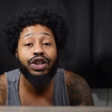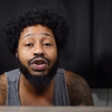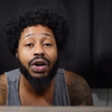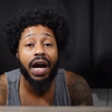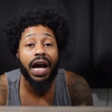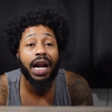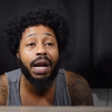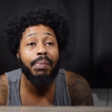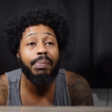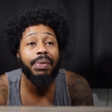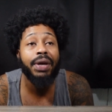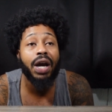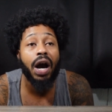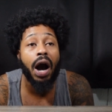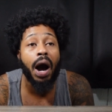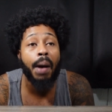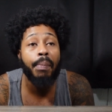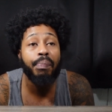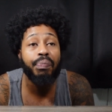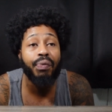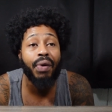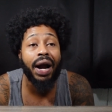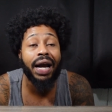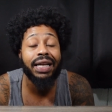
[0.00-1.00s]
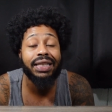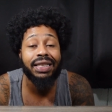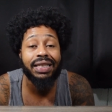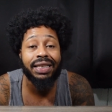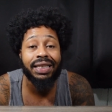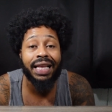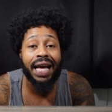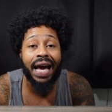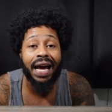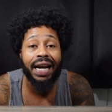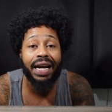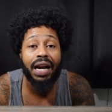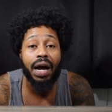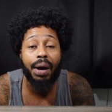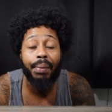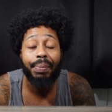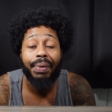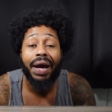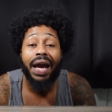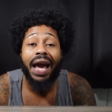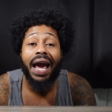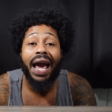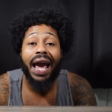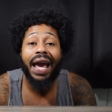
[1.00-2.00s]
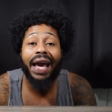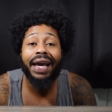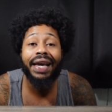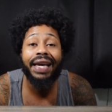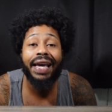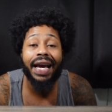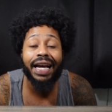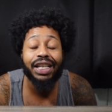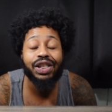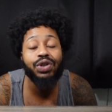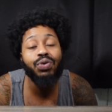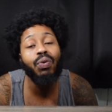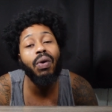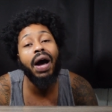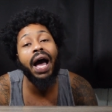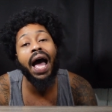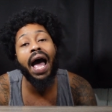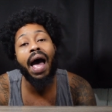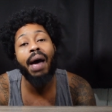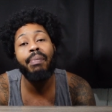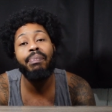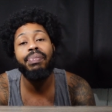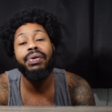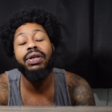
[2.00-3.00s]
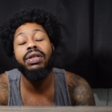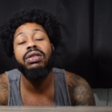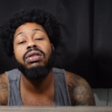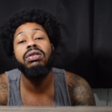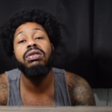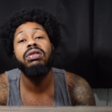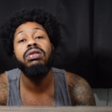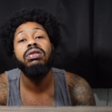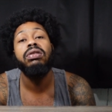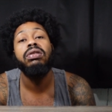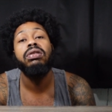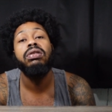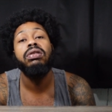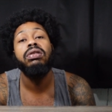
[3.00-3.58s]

trying to be upright, stand up, and guess what happens?